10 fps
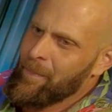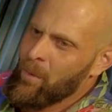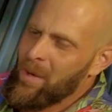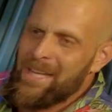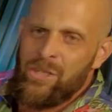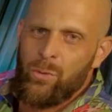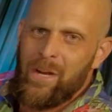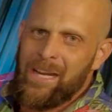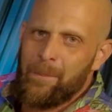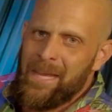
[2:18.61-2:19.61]
but what I do
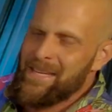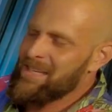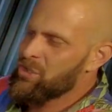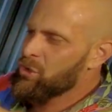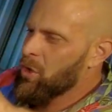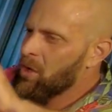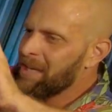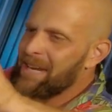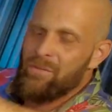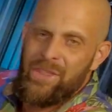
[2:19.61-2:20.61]
recommend is
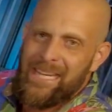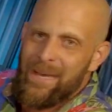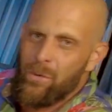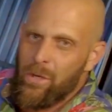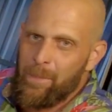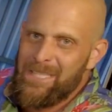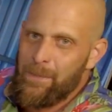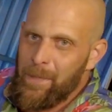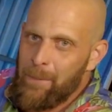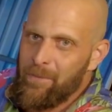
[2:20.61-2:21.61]
drawing everything out on a piece
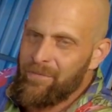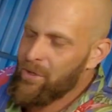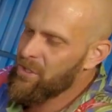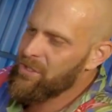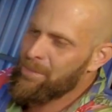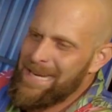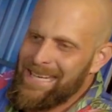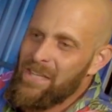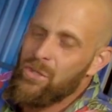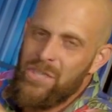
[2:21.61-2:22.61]
of paper first,
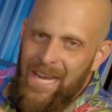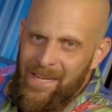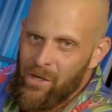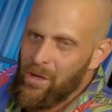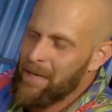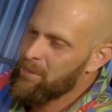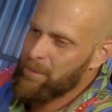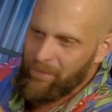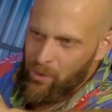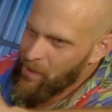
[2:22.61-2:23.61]
making your diagrams
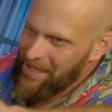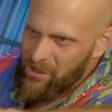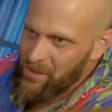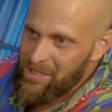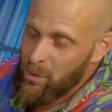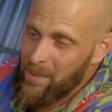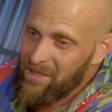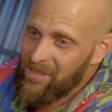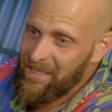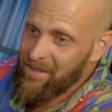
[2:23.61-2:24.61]
before you actually do
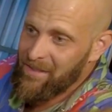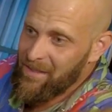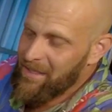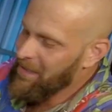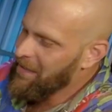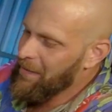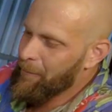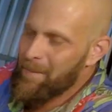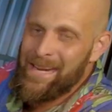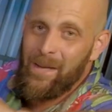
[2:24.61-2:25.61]
anything
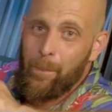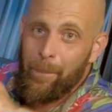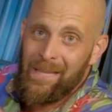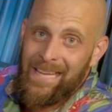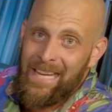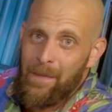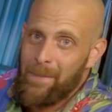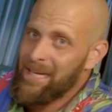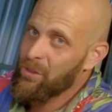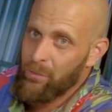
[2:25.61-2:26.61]
make a plan,
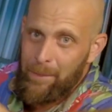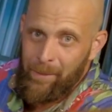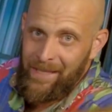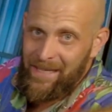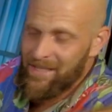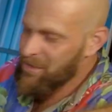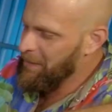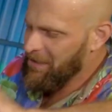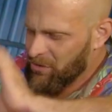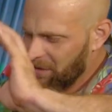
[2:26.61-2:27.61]
make three plans,
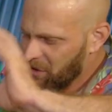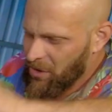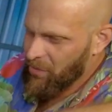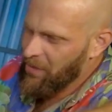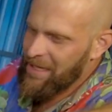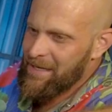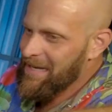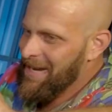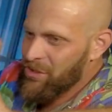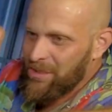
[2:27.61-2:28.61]
make sure it's all right,
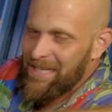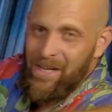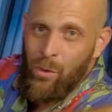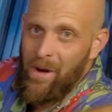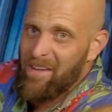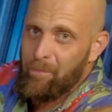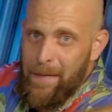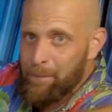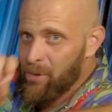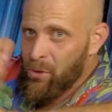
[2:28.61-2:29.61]
actually get graph
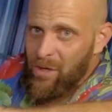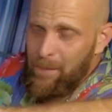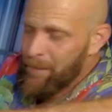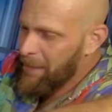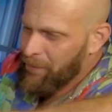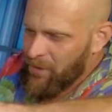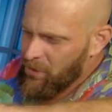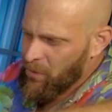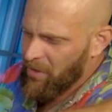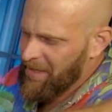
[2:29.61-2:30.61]
paper, grid paper,
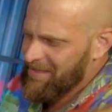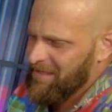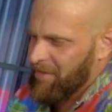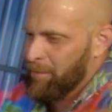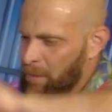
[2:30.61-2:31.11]
and do all that stuff.